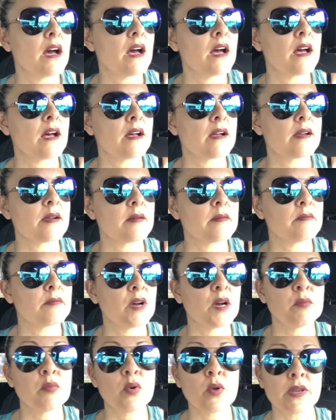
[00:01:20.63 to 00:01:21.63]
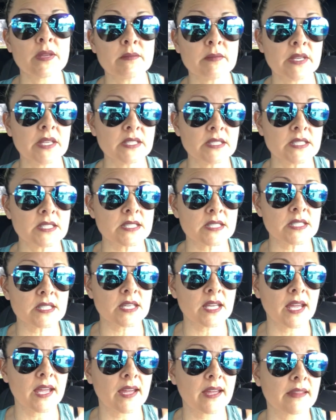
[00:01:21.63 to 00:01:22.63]

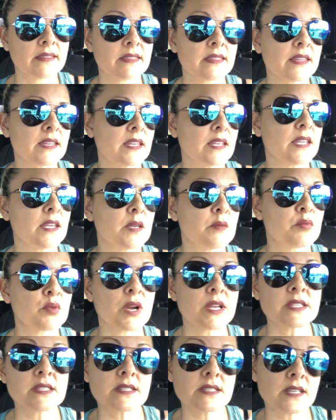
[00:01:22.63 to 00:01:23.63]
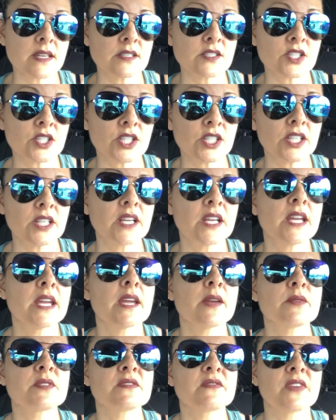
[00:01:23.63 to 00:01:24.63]
appointment at the breast center.
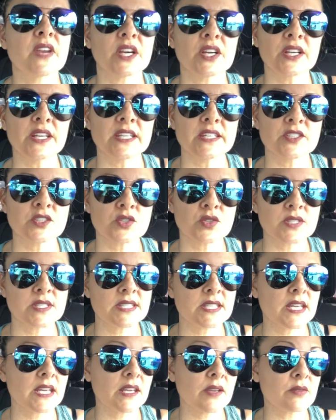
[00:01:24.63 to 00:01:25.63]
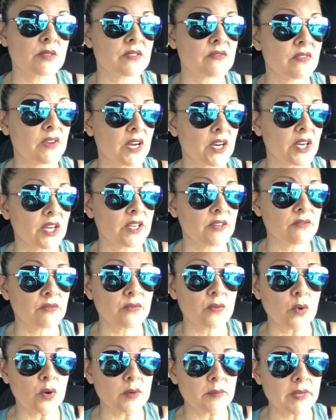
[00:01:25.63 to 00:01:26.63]
It was very interesting. It was very
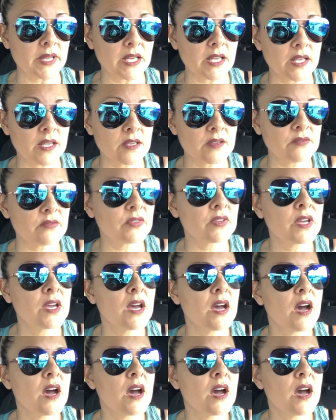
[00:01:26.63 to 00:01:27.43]
informative.